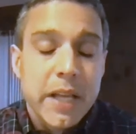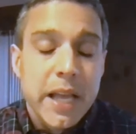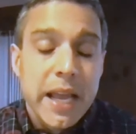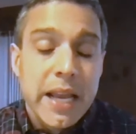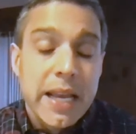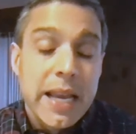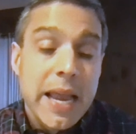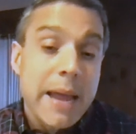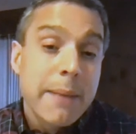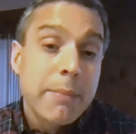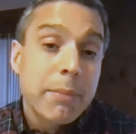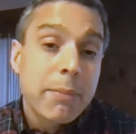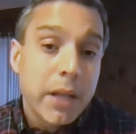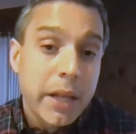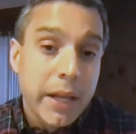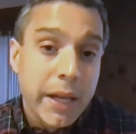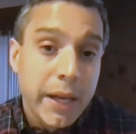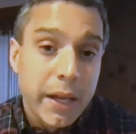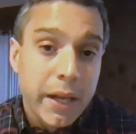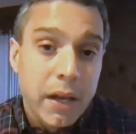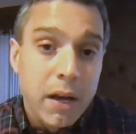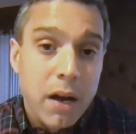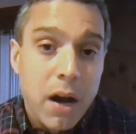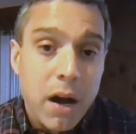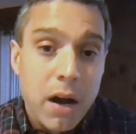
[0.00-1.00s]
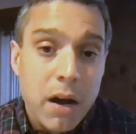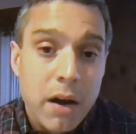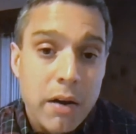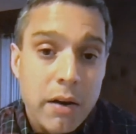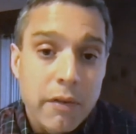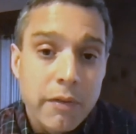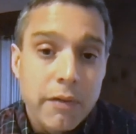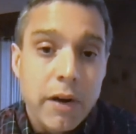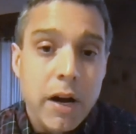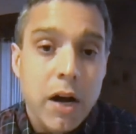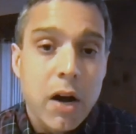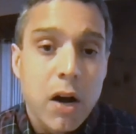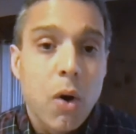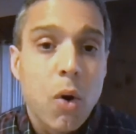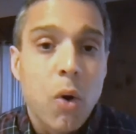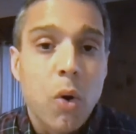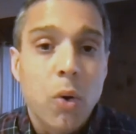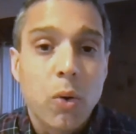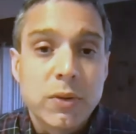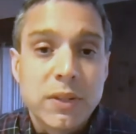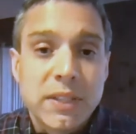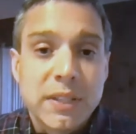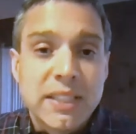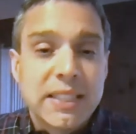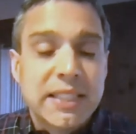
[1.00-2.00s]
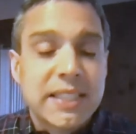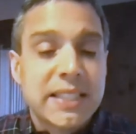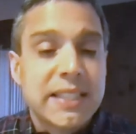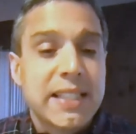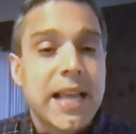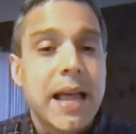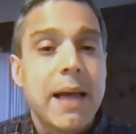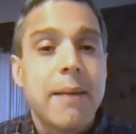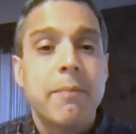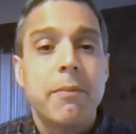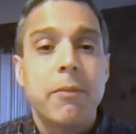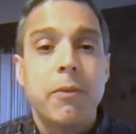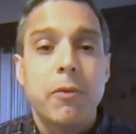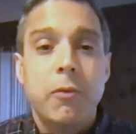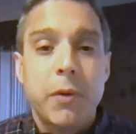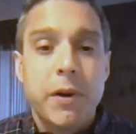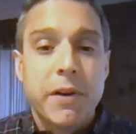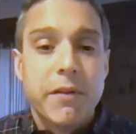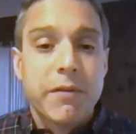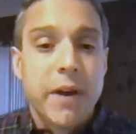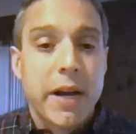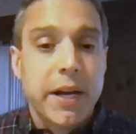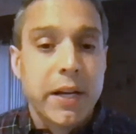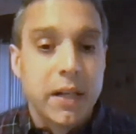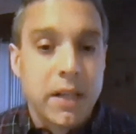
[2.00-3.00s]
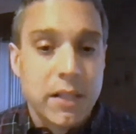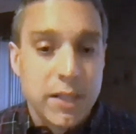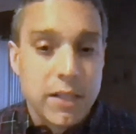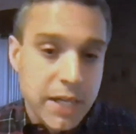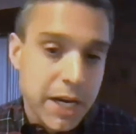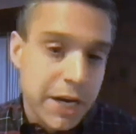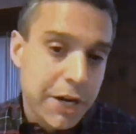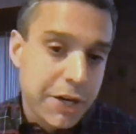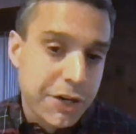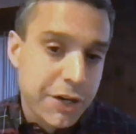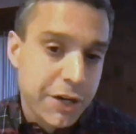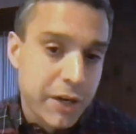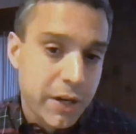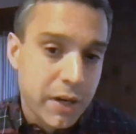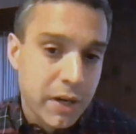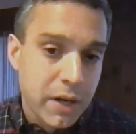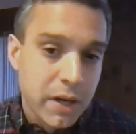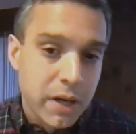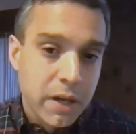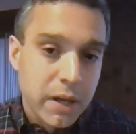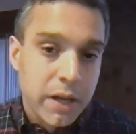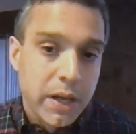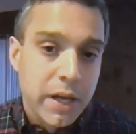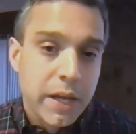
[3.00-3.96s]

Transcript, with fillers: enabling of a whole STEM revitalization